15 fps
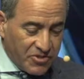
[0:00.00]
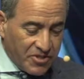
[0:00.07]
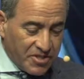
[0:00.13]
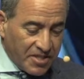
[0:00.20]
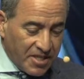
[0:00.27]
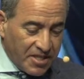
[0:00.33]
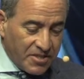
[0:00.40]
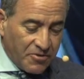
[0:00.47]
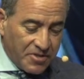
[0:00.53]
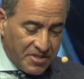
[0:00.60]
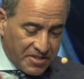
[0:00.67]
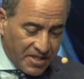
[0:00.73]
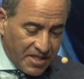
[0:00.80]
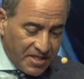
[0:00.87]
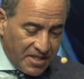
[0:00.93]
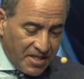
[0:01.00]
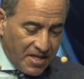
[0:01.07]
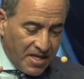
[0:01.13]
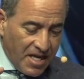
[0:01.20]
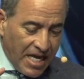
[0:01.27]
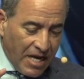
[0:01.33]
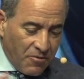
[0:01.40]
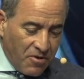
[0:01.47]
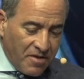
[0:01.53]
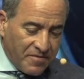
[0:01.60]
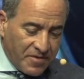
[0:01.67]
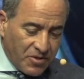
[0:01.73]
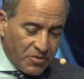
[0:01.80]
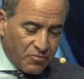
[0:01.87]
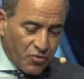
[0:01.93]
She said, or he said, how
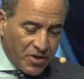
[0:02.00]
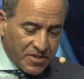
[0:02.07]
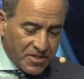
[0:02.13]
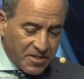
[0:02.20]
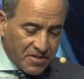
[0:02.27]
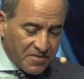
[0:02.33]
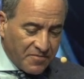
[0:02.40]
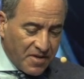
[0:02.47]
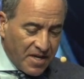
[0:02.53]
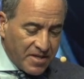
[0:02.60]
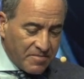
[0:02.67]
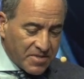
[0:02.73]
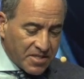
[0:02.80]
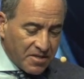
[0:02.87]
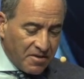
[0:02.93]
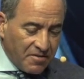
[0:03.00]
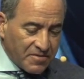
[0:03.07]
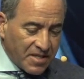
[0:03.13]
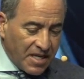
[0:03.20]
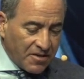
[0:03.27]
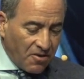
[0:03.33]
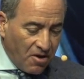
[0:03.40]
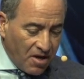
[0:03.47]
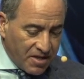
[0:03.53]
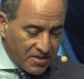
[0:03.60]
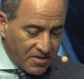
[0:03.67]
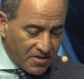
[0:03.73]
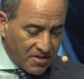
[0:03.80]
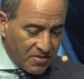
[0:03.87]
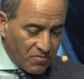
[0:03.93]
often do presidents find themselves at
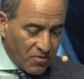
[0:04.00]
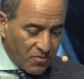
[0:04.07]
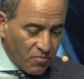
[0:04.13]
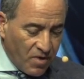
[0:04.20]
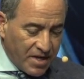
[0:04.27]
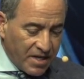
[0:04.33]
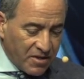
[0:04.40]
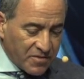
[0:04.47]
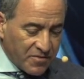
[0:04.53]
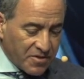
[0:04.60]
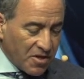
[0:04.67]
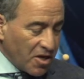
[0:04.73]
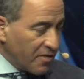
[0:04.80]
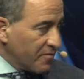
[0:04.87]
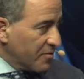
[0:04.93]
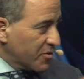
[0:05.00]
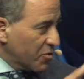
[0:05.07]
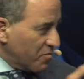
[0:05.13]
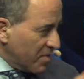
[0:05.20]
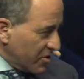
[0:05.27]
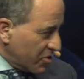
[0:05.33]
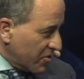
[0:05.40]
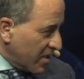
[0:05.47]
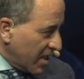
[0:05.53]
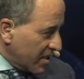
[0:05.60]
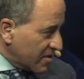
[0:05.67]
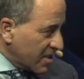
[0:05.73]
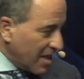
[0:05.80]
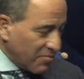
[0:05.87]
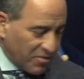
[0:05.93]
odds with White House photographers? You mentioned that
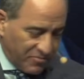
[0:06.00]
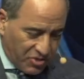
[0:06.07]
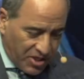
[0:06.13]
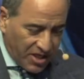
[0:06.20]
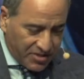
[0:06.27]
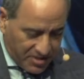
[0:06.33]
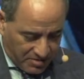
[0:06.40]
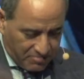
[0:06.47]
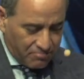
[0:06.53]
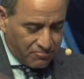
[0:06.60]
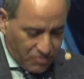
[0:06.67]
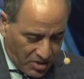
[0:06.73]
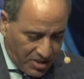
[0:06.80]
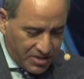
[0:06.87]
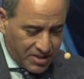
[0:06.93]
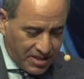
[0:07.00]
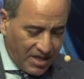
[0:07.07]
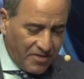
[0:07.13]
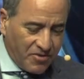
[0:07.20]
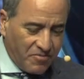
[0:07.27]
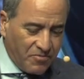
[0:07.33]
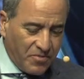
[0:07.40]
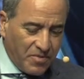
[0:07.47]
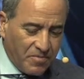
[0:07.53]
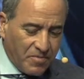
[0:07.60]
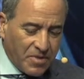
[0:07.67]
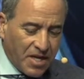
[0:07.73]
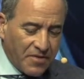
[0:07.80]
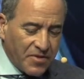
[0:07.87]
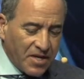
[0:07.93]
example of Johnson tossing out the,
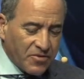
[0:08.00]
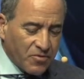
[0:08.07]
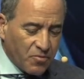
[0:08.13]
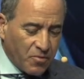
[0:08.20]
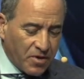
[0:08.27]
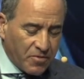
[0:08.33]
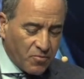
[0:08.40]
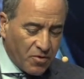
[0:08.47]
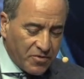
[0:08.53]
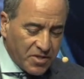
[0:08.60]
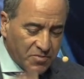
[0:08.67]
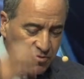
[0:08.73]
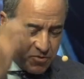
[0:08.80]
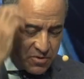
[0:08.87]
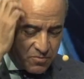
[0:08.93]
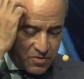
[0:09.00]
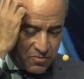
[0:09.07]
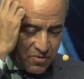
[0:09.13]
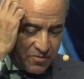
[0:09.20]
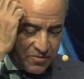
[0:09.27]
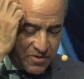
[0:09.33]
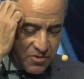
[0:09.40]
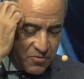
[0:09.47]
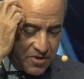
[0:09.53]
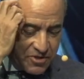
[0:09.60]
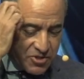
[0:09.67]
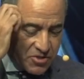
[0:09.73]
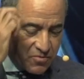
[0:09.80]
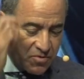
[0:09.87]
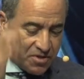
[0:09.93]
but I think where, where this person was going with this
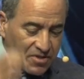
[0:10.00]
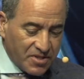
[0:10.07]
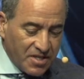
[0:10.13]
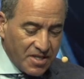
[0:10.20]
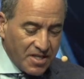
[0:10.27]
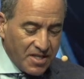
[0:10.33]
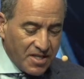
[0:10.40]
question was,